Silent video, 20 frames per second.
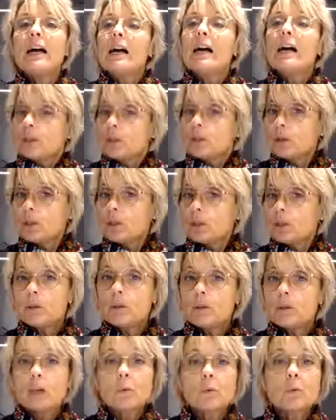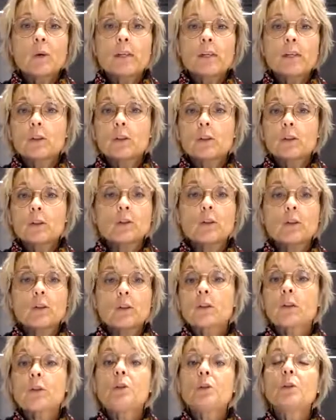You can do it
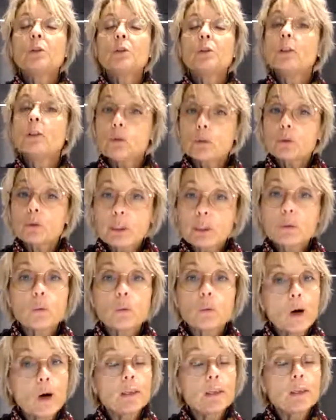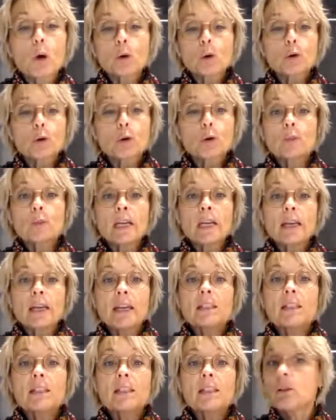you can do it 1 or 2
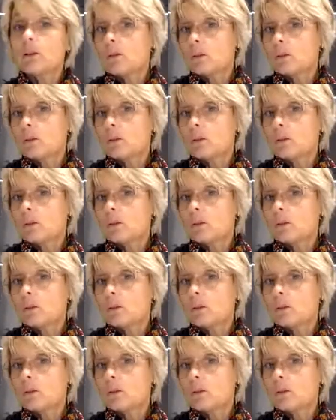days,